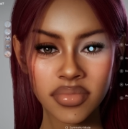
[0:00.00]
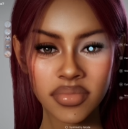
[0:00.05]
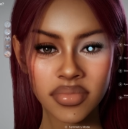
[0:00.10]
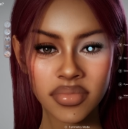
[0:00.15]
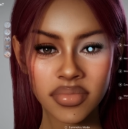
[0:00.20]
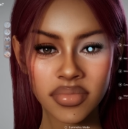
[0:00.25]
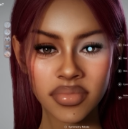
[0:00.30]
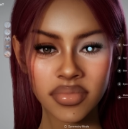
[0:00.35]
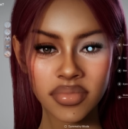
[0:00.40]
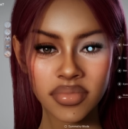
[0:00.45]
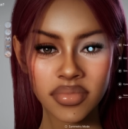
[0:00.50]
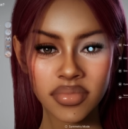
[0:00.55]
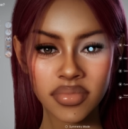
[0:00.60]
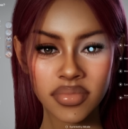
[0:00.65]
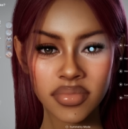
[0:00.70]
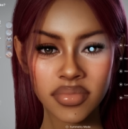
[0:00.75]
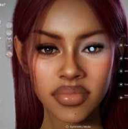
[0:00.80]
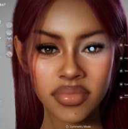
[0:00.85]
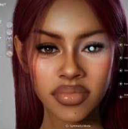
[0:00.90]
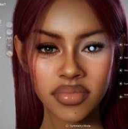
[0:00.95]

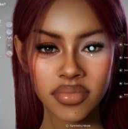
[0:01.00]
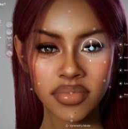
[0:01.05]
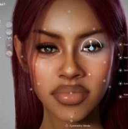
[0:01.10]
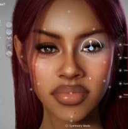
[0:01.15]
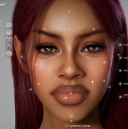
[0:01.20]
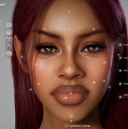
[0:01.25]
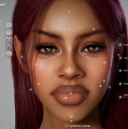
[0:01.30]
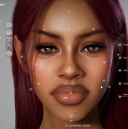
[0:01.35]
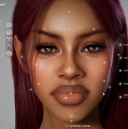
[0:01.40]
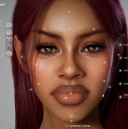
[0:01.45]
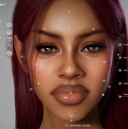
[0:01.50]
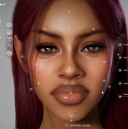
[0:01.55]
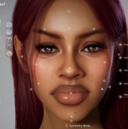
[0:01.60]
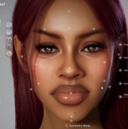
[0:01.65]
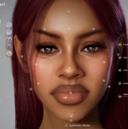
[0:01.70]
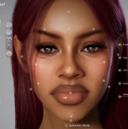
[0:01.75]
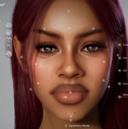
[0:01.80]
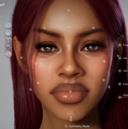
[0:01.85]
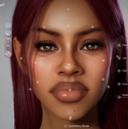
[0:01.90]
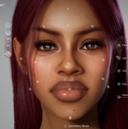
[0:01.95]

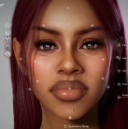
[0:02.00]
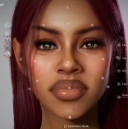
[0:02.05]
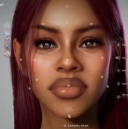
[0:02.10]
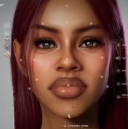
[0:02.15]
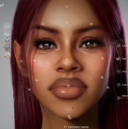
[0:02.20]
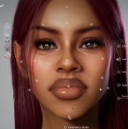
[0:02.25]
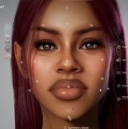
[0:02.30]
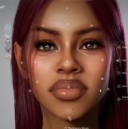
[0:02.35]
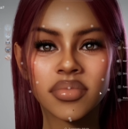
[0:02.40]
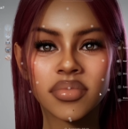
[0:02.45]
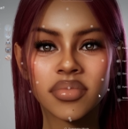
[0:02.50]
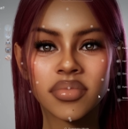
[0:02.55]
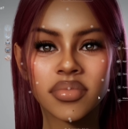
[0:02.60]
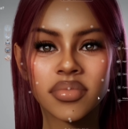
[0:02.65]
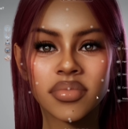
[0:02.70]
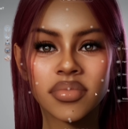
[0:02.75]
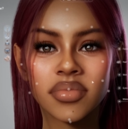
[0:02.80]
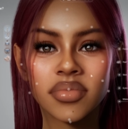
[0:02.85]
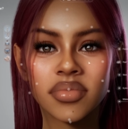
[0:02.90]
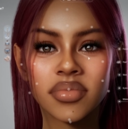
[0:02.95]

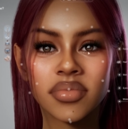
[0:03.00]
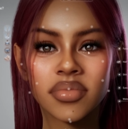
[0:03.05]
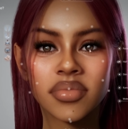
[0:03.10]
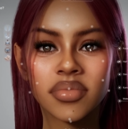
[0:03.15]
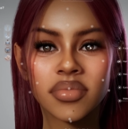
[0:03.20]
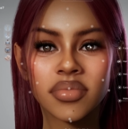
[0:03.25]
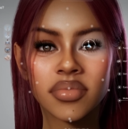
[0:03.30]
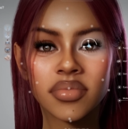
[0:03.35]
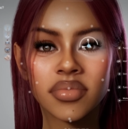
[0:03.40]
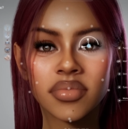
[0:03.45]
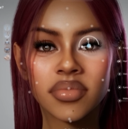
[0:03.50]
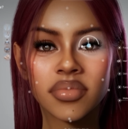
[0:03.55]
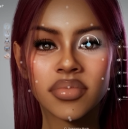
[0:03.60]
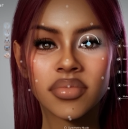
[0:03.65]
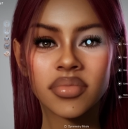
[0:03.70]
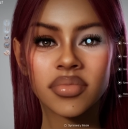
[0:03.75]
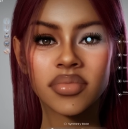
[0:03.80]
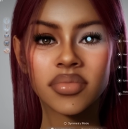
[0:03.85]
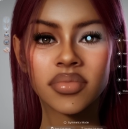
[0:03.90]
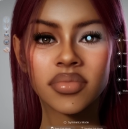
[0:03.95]

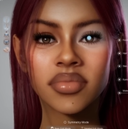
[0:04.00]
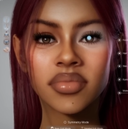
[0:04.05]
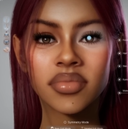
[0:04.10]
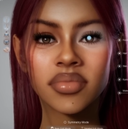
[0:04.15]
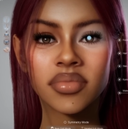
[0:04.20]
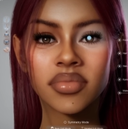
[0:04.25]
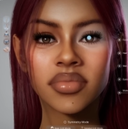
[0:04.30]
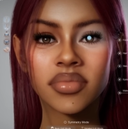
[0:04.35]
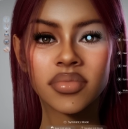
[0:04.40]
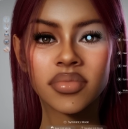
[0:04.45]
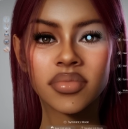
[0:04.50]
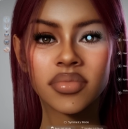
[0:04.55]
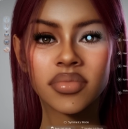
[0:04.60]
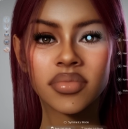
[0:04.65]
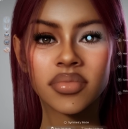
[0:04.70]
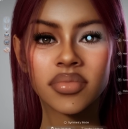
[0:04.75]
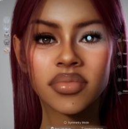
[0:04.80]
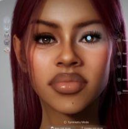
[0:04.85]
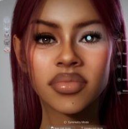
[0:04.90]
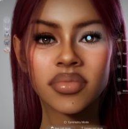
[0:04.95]

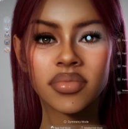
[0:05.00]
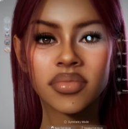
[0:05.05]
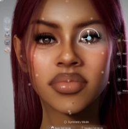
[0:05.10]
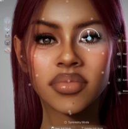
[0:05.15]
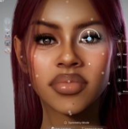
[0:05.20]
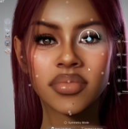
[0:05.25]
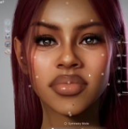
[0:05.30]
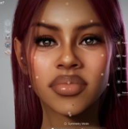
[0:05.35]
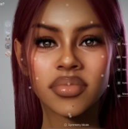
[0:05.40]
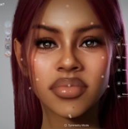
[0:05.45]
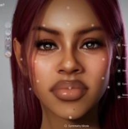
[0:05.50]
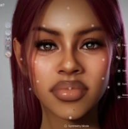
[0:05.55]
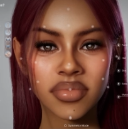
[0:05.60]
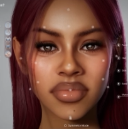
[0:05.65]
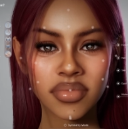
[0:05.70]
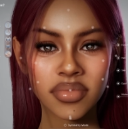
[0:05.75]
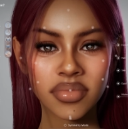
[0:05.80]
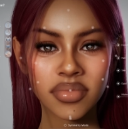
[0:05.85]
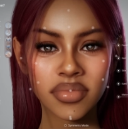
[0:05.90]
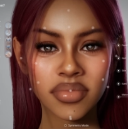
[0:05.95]

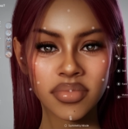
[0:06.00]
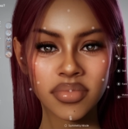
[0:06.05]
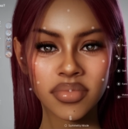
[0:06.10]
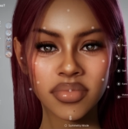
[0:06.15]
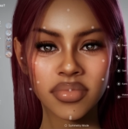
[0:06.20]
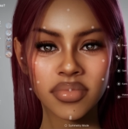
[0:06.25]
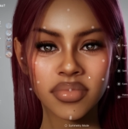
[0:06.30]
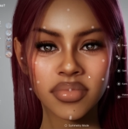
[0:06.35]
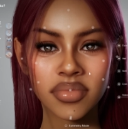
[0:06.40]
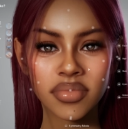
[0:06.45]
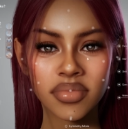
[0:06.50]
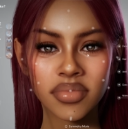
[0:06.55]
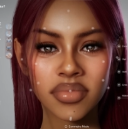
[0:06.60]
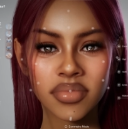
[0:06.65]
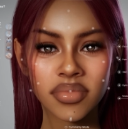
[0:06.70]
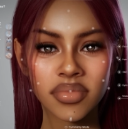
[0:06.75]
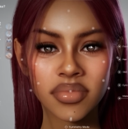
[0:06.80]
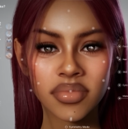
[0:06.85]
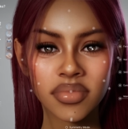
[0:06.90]
(no one is talking)